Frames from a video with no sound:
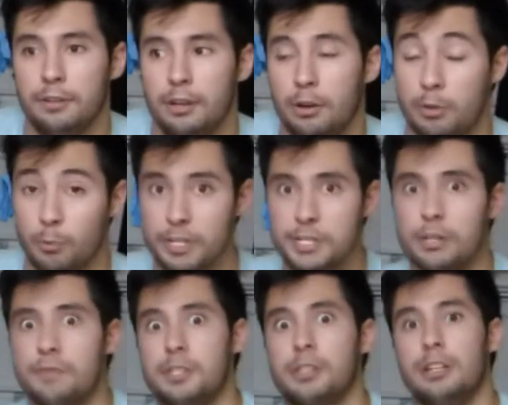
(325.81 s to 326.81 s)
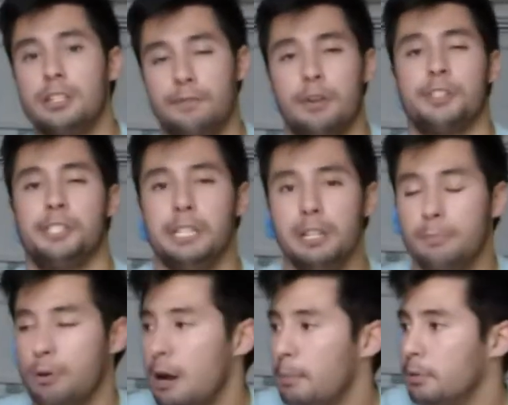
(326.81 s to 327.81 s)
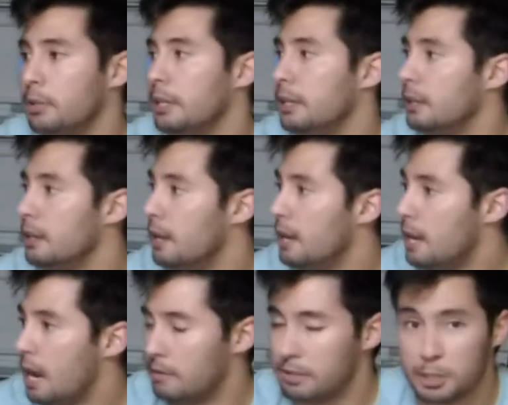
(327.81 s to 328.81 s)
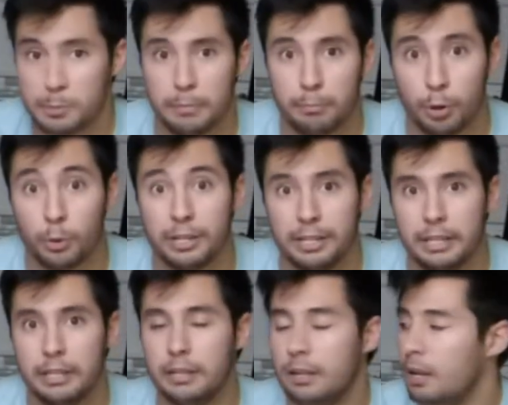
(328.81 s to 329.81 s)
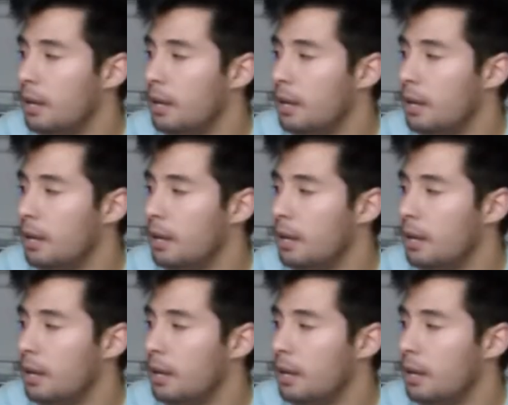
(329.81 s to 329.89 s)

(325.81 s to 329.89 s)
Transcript: or the resurfaced clutch have all seated properly and everything's been broken in